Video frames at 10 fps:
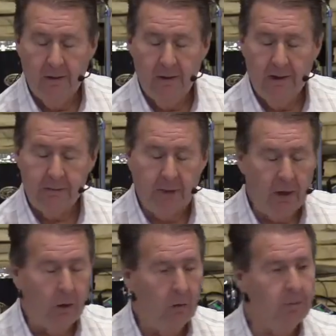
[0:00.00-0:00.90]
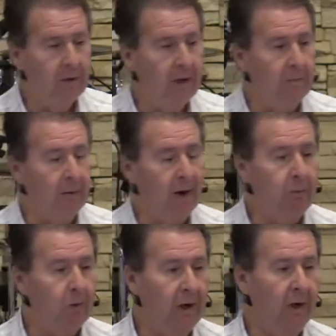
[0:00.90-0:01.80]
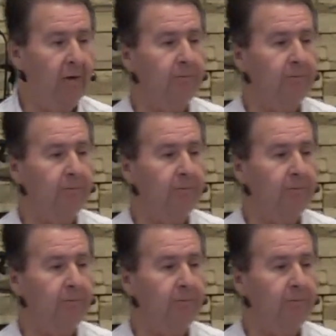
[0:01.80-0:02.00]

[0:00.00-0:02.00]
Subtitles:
It is my hope and my prayer